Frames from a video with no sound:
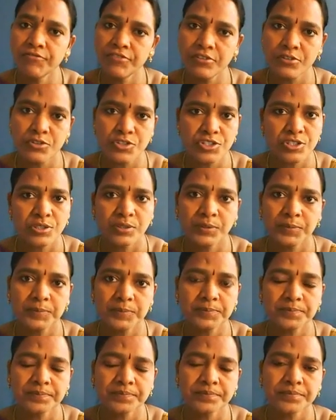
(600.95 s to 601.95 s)
future.
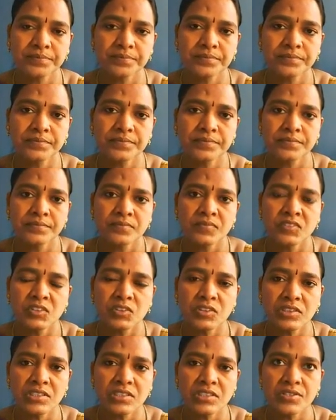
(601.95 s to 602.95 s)

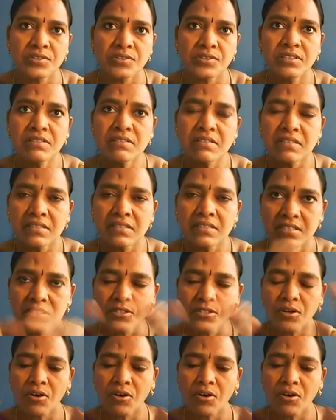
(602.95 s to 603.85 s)
Okay students, this is